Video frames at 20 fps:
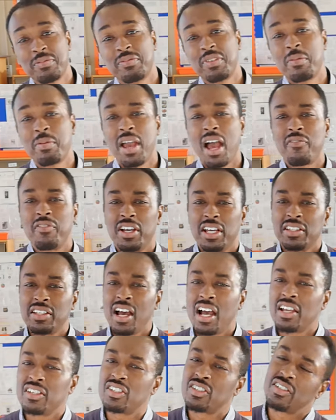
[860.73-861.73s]
there we have it.
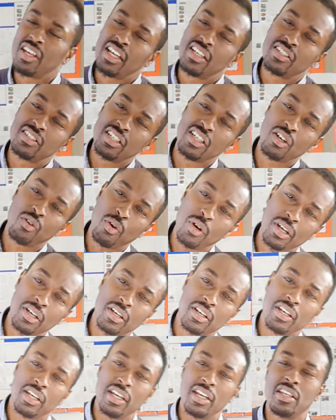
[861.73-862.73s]
Nice, tasty, quick,
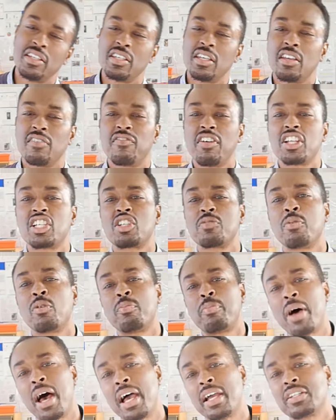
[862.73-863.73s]
easy, vegetable
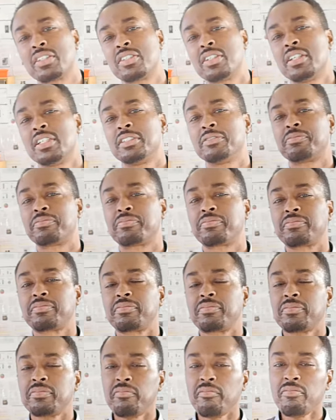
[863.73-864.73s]
packed
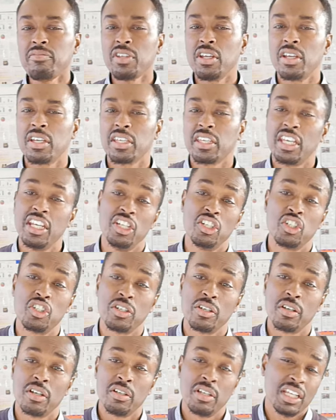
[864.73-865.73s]
quiche.
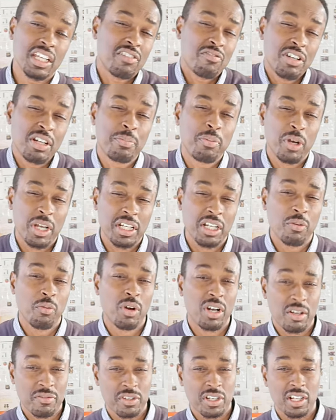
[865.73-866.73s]
And you can really put in it
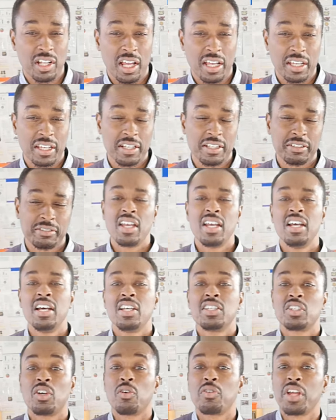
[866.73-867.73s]
whatever you like.
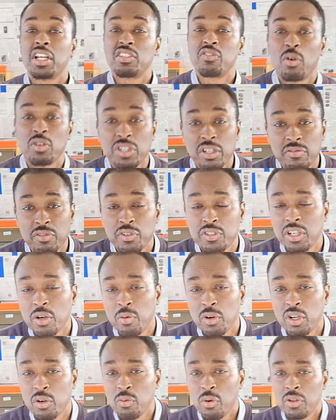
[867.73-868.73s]
So thanks for watching Food Tech
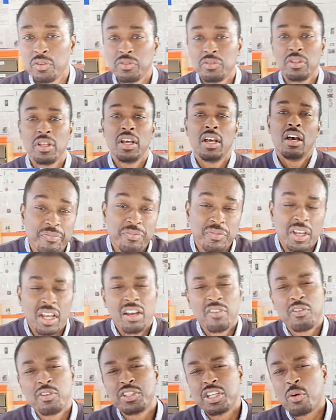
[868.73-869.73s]
101.
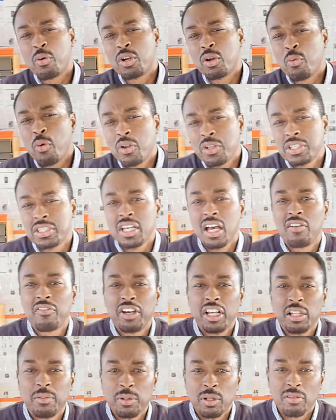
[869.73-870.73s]
Food Tech 101 is now
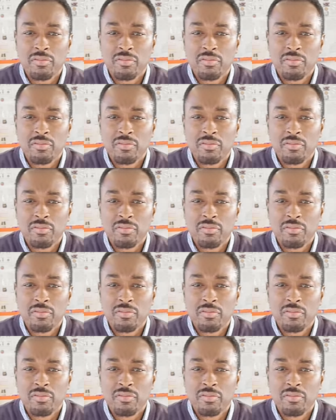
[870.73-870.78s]
available on